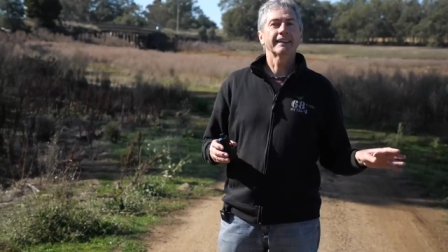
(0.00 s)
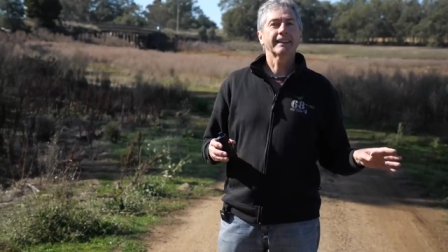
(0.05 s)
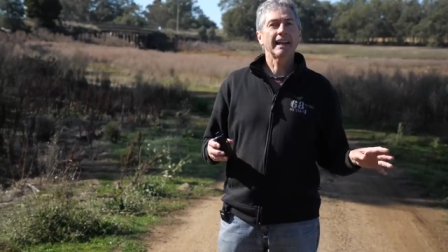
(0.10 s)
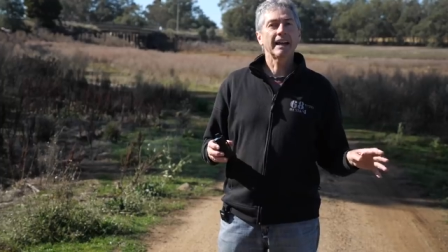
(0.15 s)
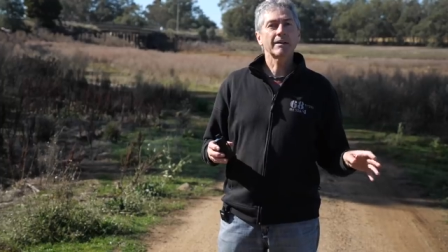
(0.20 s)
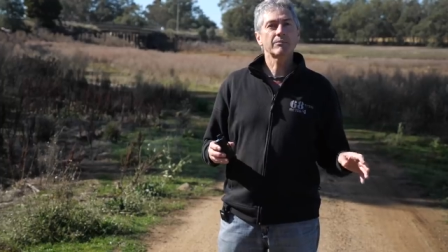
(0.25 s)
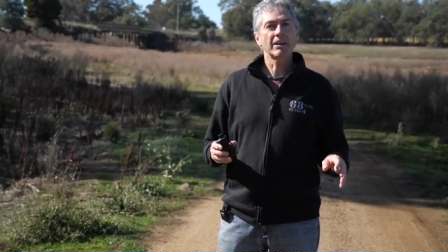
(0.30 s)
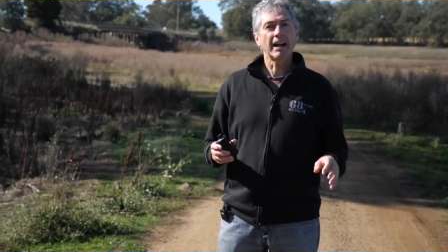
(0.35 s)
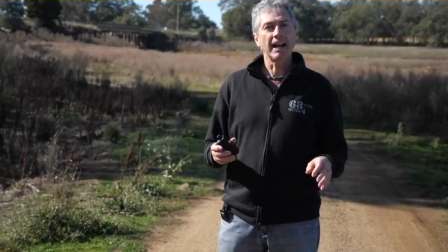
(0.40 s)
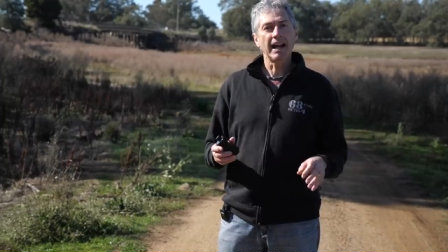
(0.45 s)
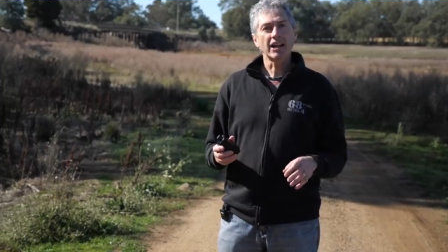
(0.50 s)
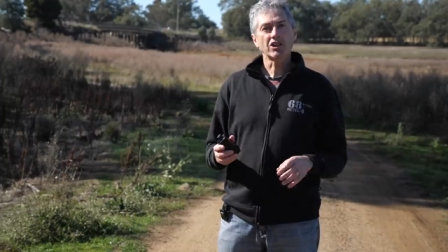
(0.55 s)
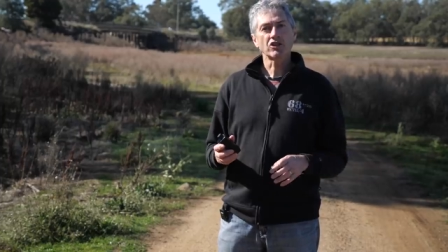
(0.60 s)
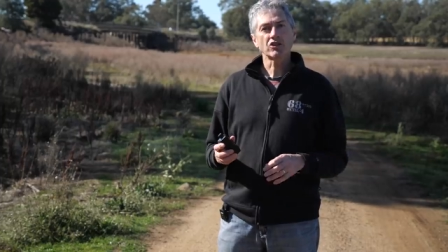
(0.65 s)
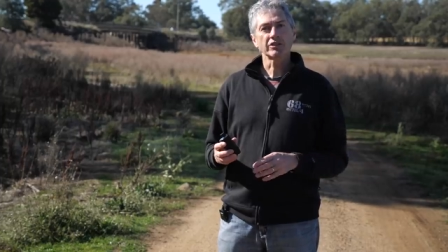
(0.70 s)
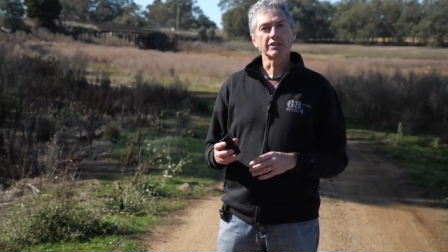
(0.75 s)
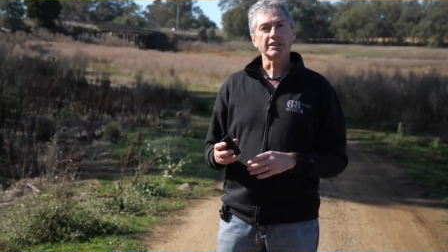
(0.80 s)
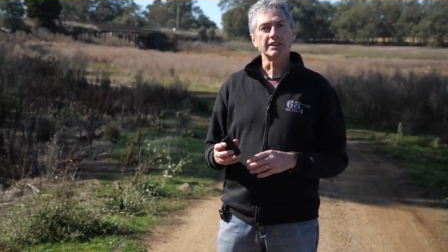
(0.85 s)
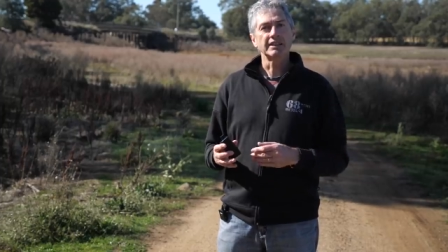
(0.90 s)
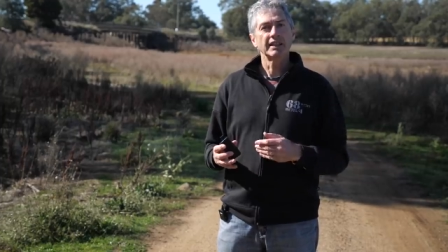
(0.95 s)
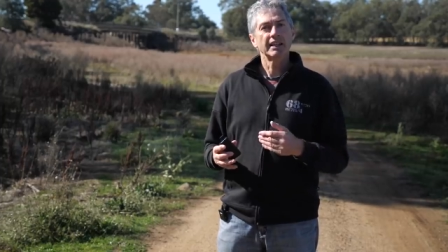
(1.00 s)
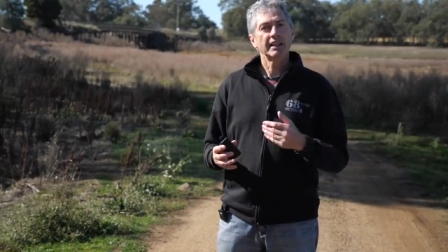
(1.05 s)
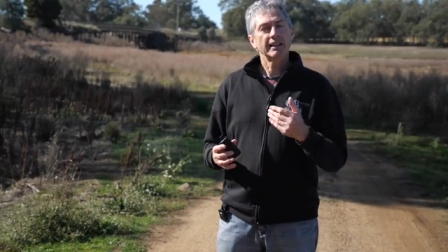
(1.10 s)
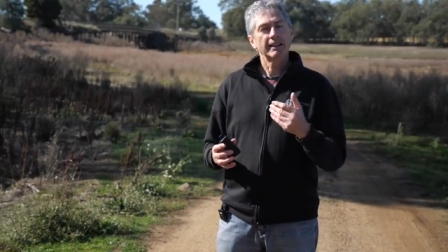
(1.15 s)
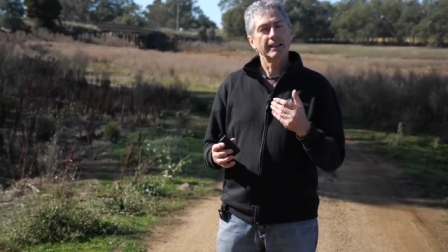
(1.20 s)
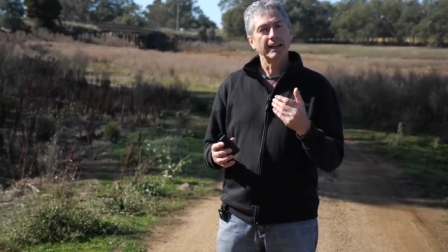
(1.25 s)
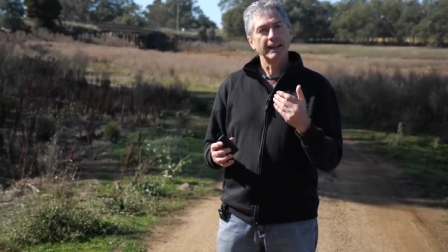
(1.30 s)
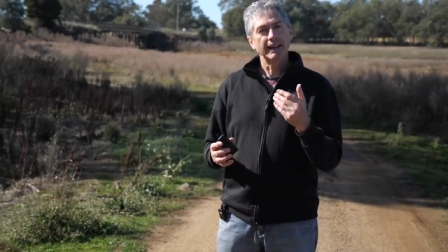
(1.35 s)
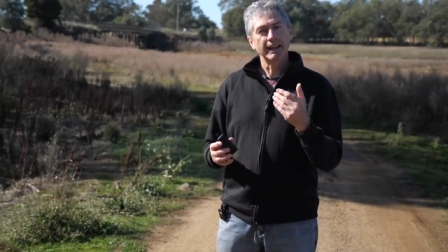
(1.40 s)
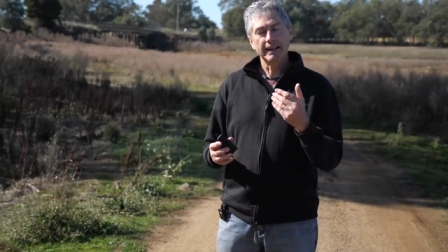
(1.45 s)
the camera actually,
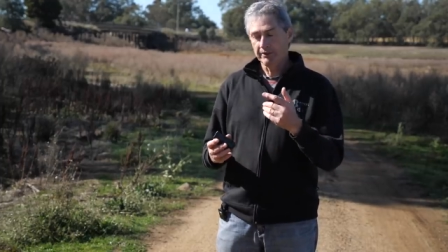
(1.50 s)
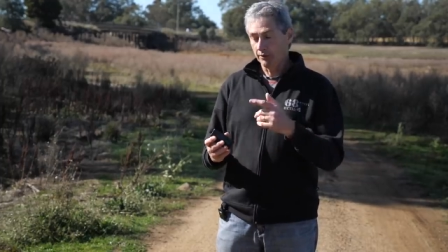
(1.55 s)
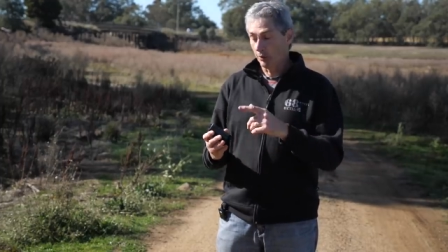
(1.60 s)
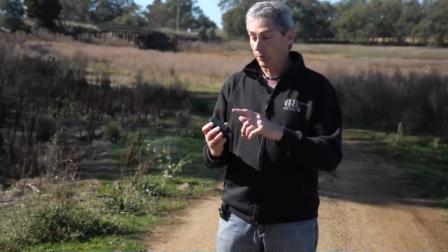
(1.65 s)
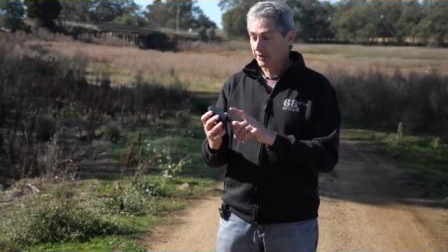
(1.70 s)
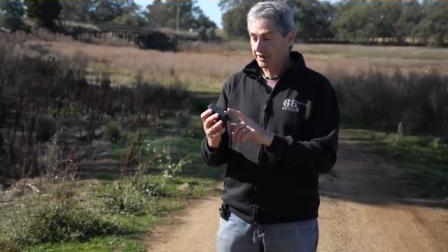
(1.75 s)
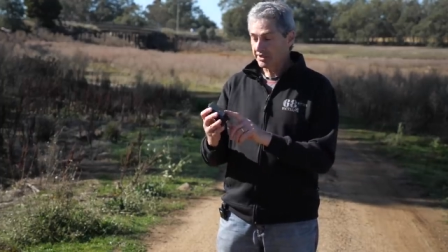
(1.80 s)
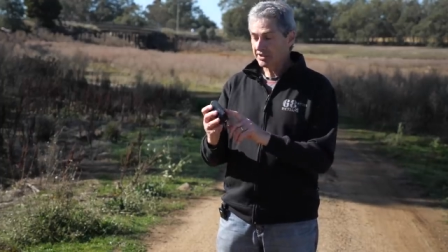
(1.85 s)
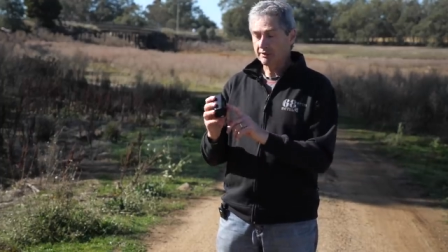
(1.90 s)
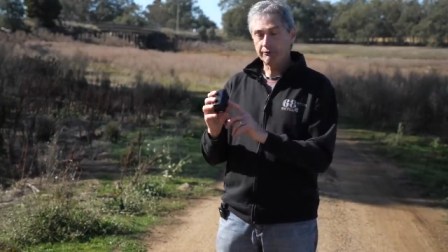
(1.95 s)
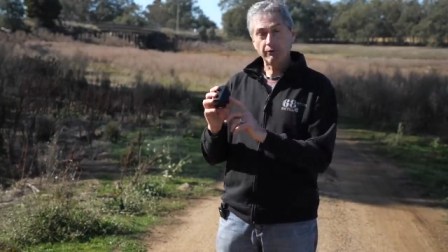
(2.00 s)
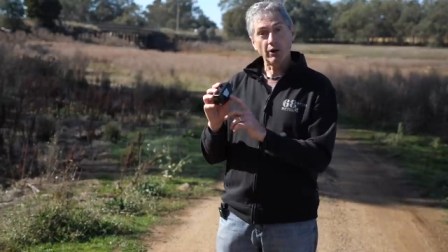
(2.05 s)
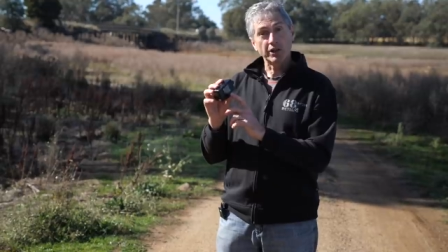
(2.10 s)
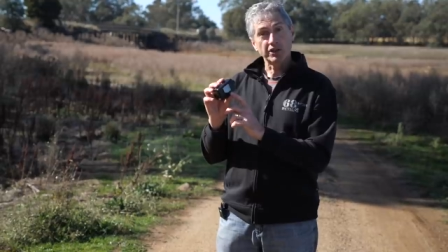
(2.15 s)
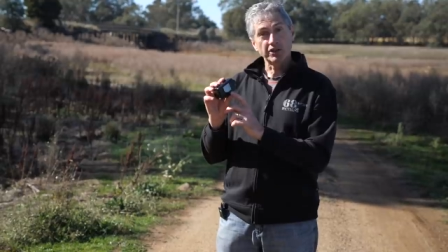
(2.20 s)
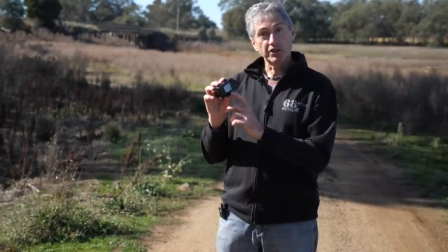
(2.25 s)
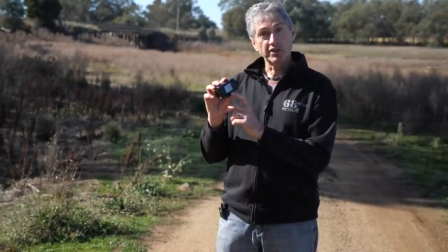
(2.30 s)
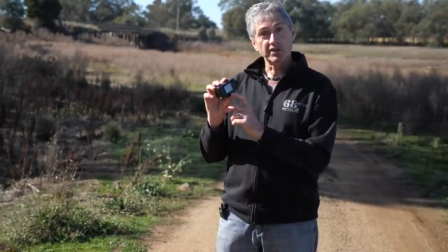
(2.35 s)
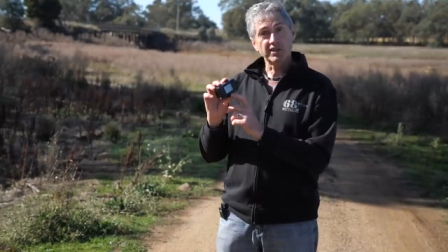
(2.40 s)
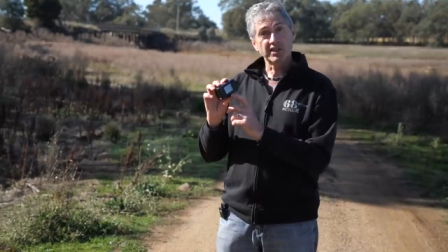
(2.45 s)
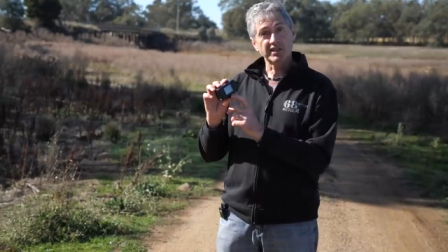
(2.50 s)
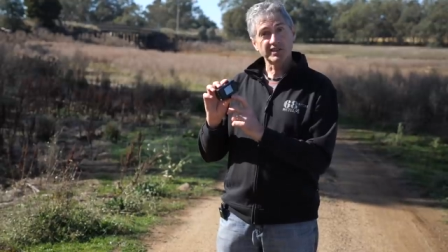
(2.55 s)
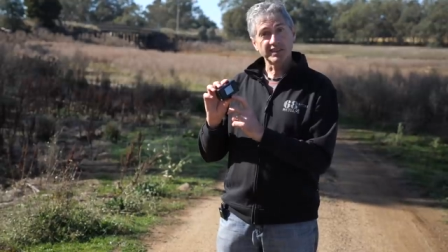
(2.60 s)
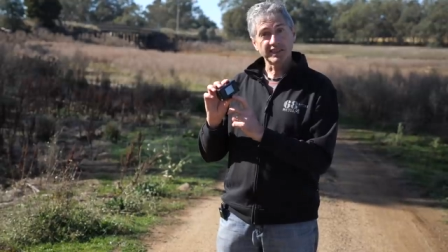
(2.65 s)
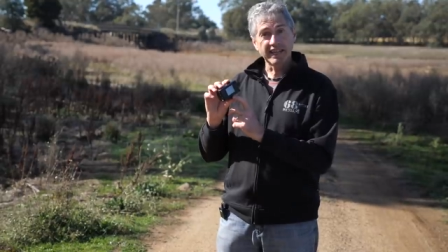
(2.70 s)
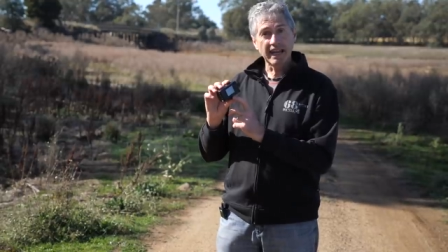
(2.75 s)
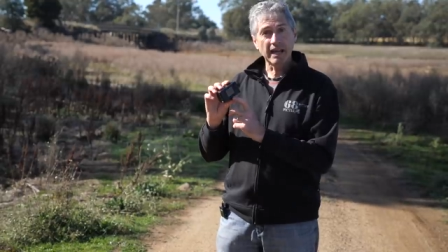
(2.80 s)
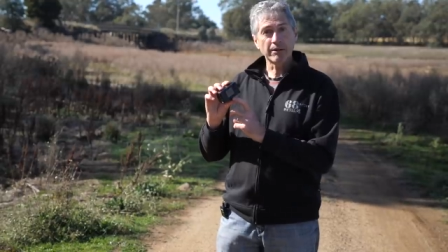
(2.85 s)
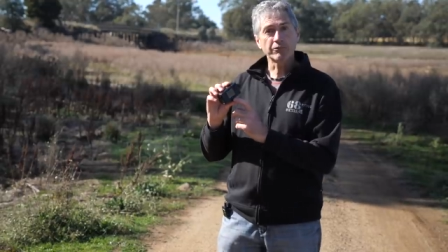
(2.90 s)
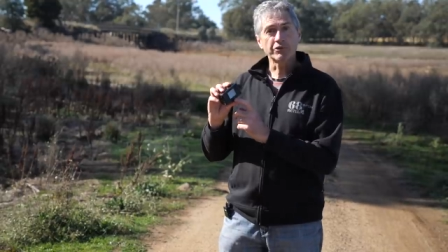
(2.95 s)
uh, or this device uses the
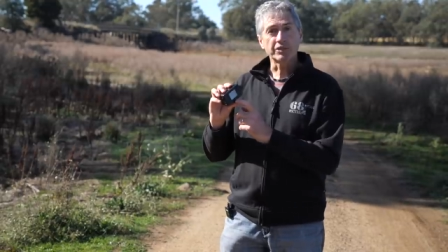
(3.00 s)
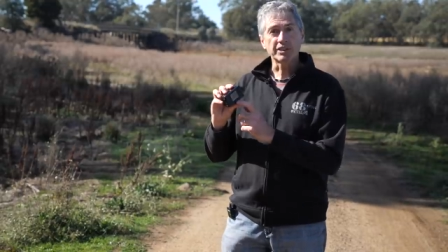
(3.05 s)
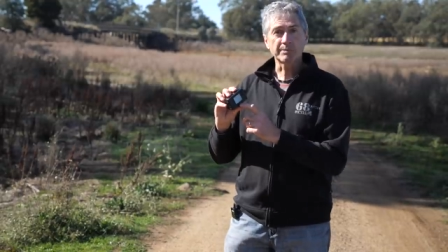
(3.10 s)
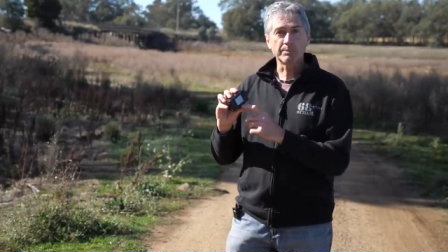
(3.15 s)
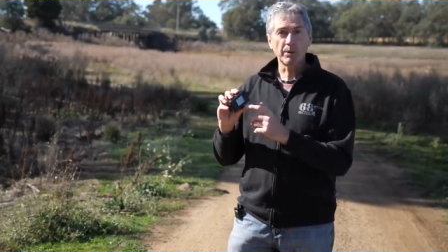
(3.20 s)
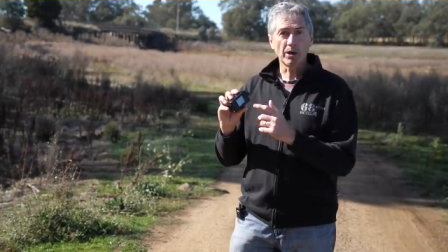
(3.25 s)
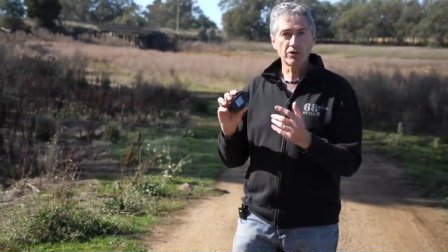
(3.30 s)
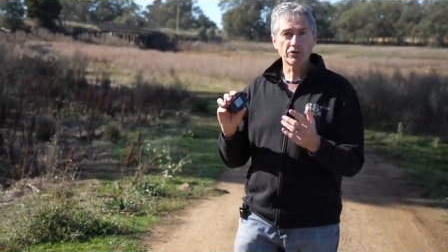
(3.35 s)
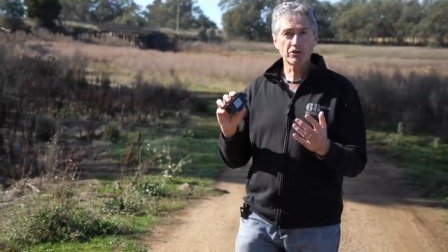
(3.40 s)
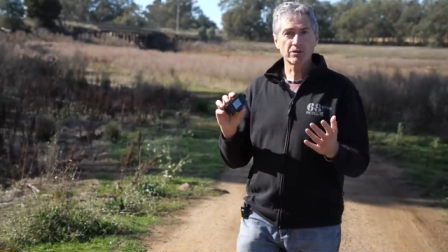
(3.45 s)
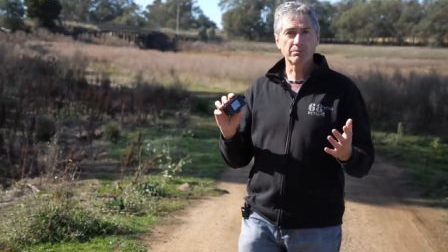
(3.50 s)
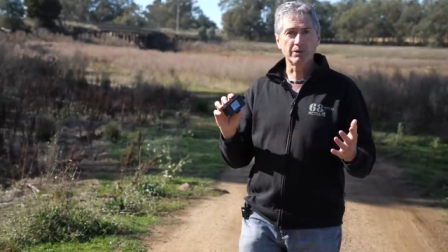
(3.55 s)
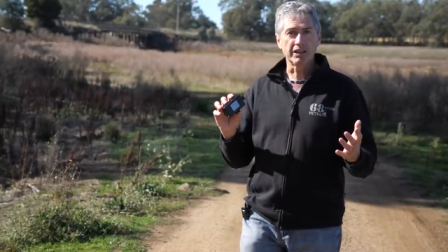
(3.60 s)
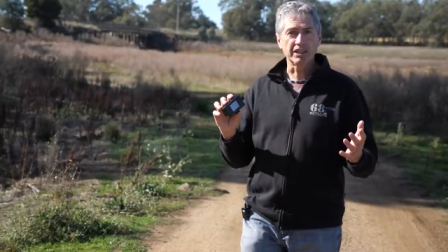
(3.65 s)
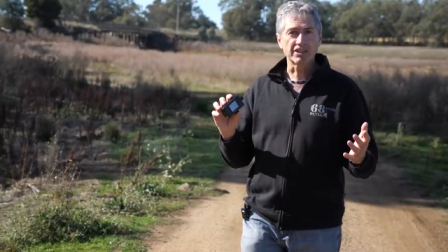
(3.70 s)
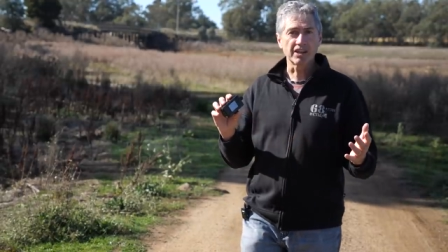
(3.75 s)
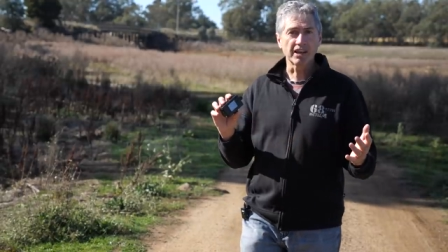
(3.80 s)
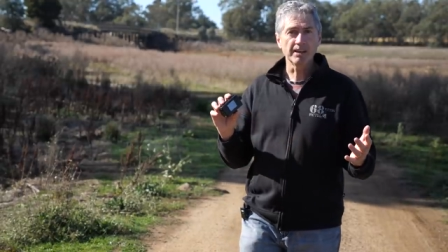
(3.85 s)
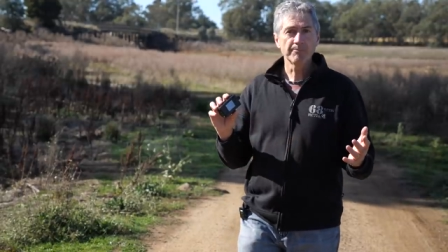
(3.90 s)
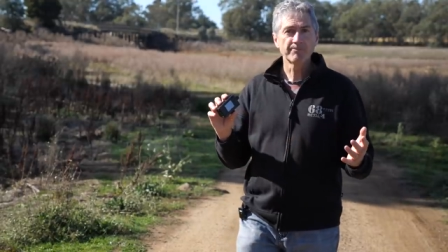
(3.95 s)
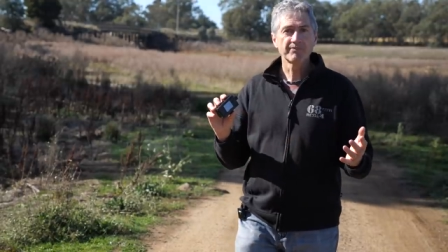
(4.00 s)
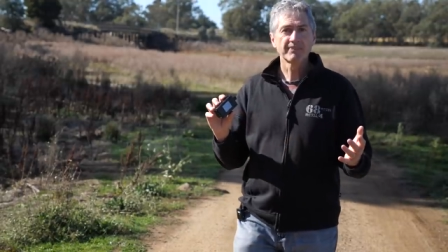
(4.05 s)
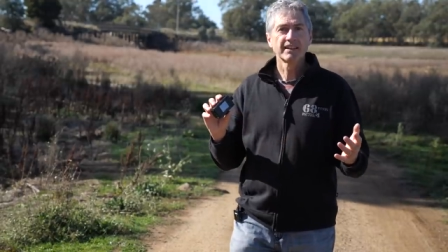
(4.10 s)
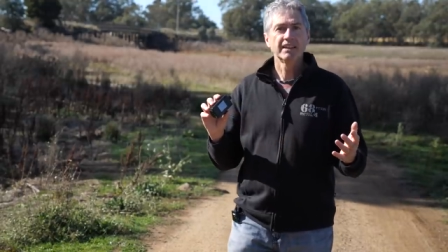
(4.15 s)
camera exposure meter